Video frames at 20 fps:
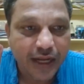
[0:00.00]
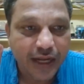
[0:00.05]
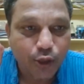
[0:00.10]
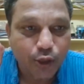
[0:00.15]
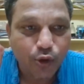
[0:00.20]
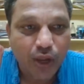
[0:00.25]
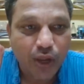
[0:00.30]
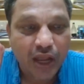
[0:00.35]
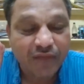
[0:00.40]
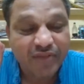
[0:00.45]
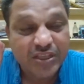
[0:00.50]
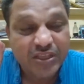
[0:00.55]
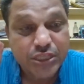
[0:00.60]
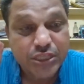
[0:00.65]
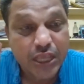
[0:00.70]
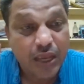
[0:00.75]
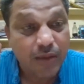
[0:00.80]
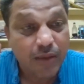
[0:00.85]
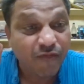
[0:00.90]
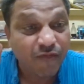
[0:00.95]
They need to have the
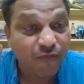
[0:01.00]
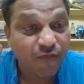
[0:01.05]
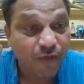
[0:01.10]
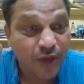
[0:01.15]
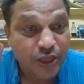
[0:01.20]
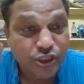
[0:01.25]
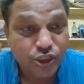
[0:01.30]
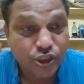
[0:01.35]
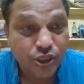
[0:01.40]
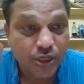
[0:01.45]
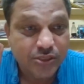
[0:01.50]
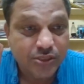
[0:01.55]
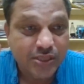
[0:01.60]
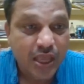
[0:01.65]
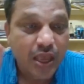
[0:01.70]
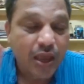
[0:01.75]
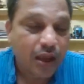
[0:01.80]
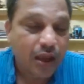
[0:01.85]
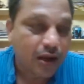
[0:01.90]
same features